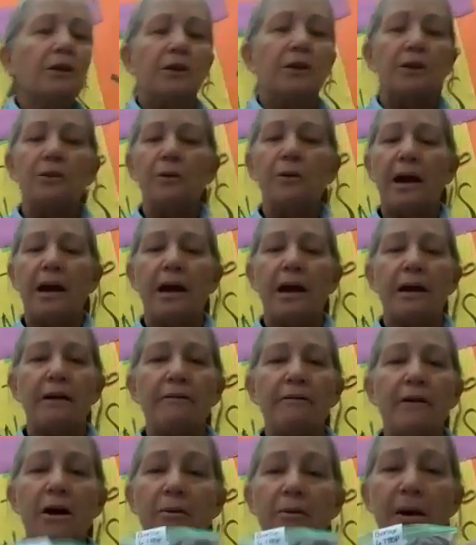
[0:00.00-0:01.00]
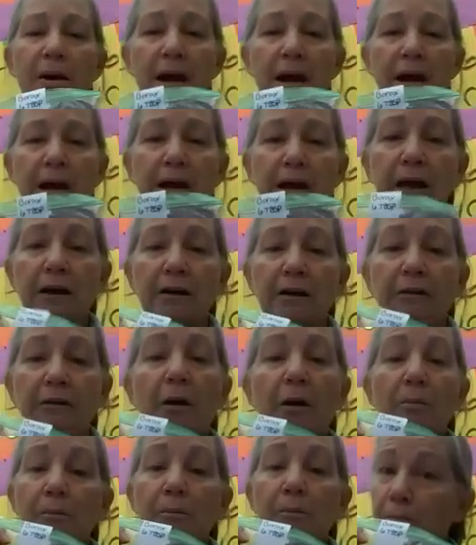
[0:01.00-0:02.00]
You have a bag of
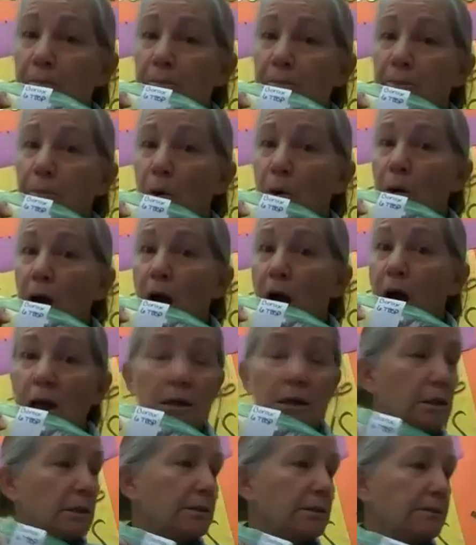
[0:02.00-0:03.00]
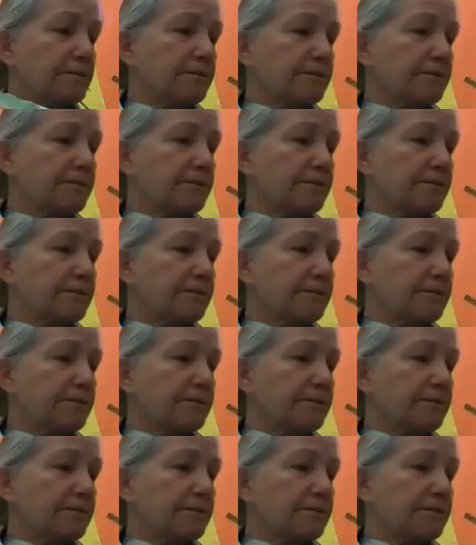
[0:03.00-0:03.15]
borax.